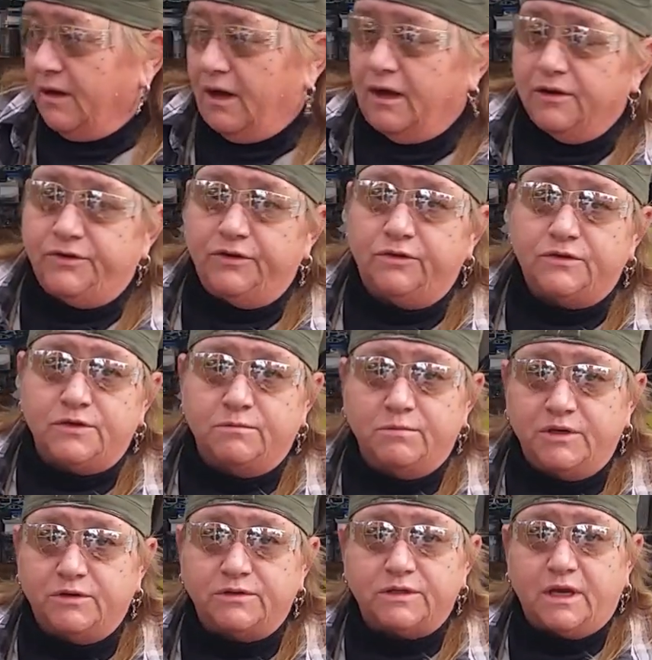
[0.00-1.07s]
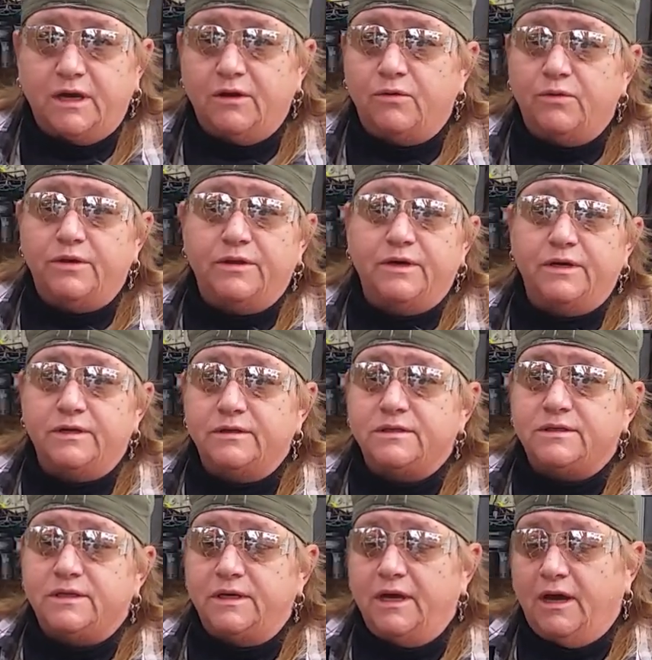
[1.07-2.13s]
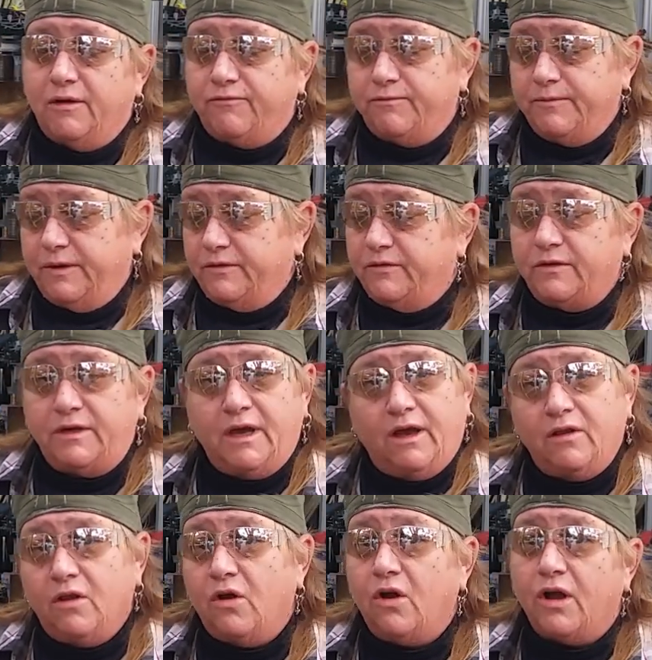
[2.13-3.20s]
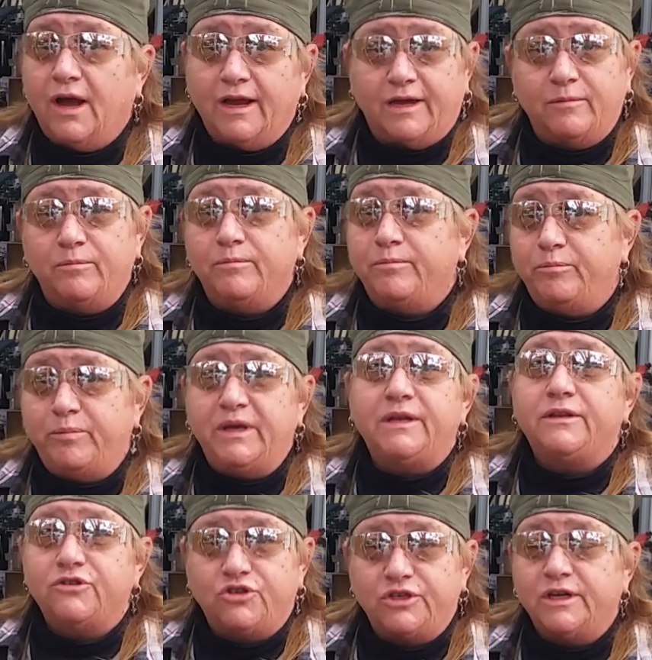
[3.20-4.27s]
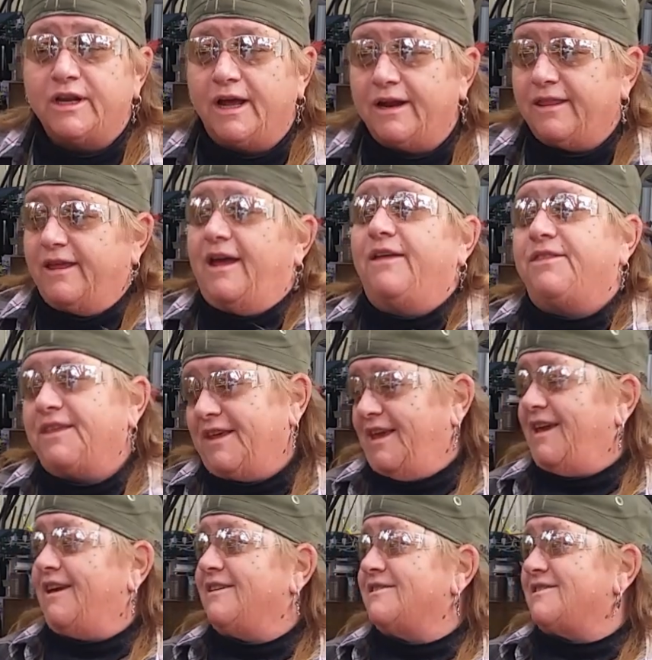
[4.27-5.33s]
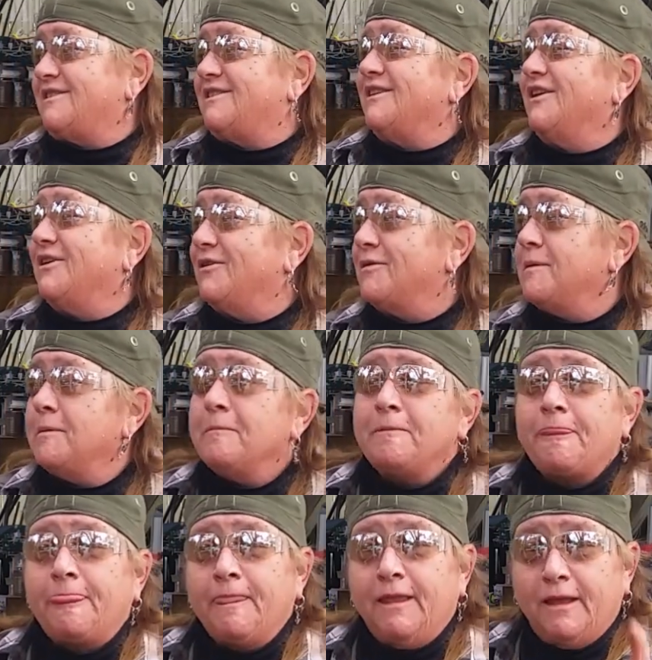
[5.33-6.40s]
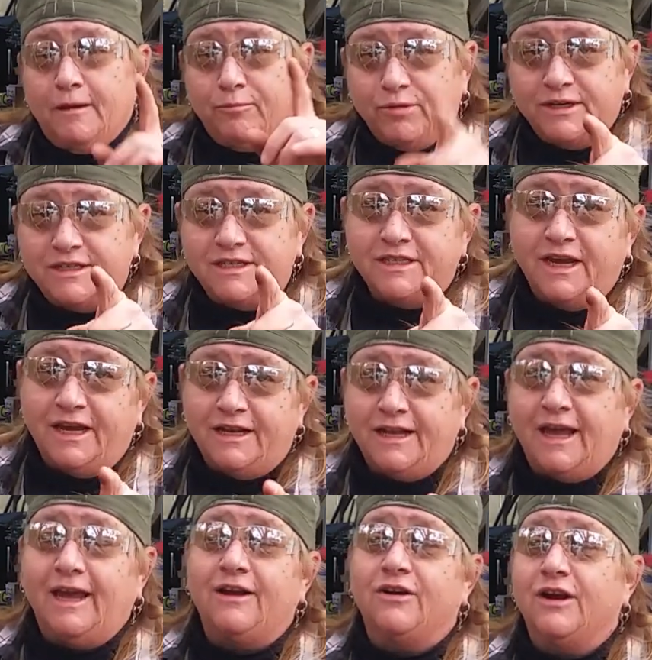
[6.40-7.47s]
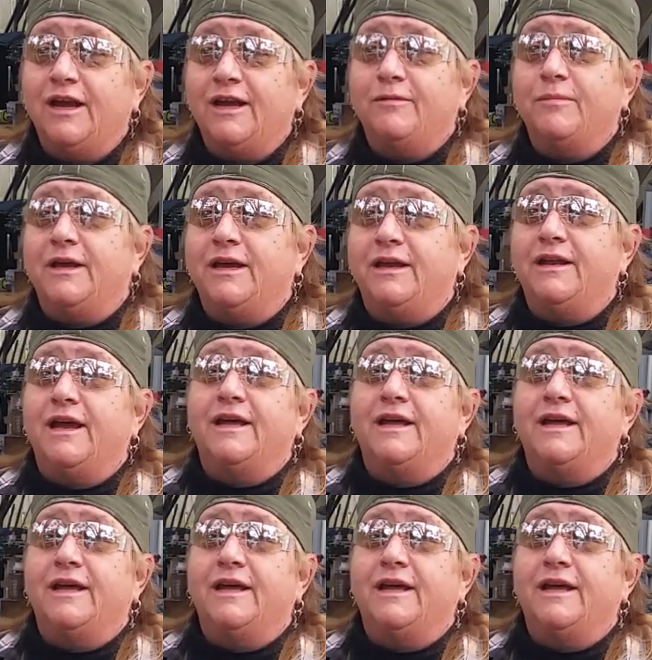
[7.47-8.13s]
I'll do some mill scale with it and see how long I can beat the shit out of that thing. So appreciate that, Greg, man.